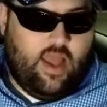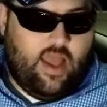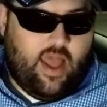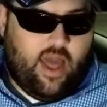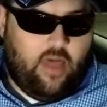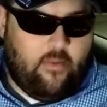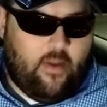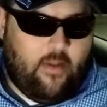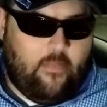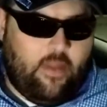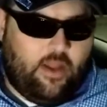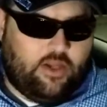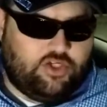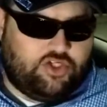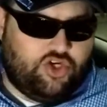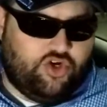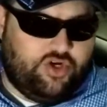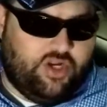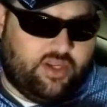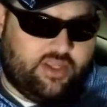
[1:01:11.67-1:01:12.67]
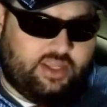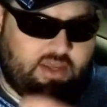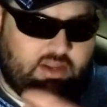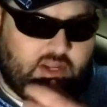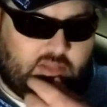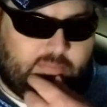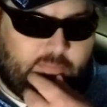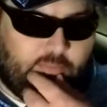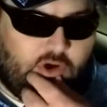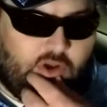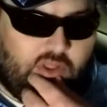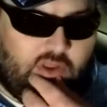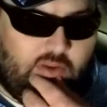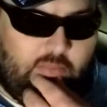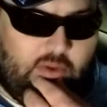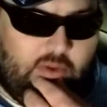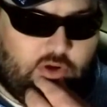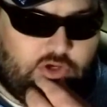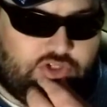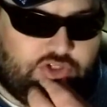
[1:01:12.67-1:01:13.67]
I, am not sure yet, Kenneth Marlin.
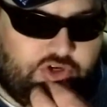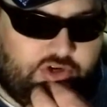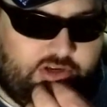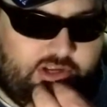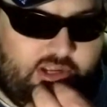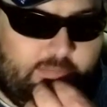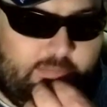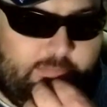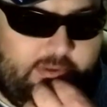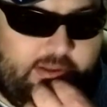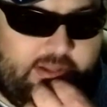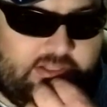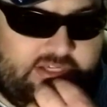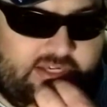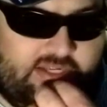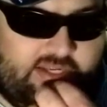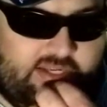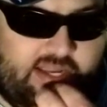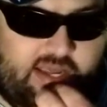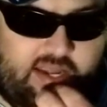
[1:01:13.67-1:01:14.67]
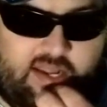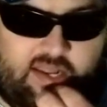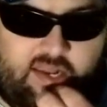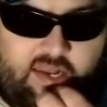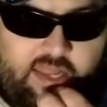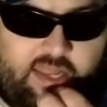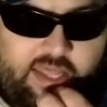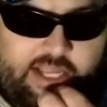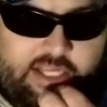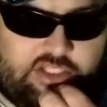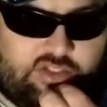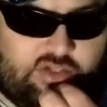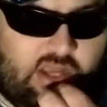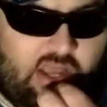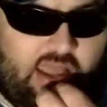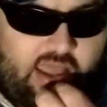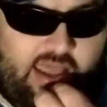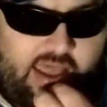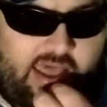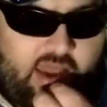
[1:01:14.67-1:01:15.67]
I'm not sure yet, man. It's getting kind of late, so
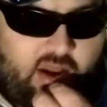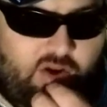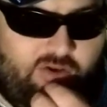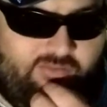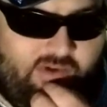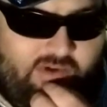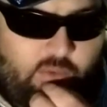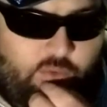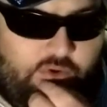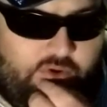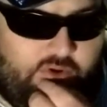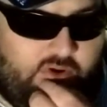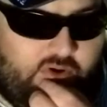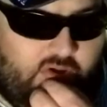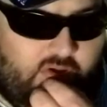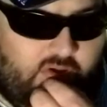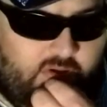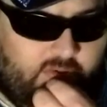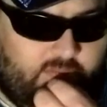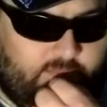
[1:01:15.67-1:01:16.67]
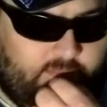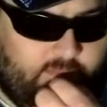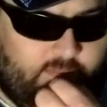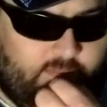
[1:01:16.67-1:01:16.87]
I, I don't know if I will or not.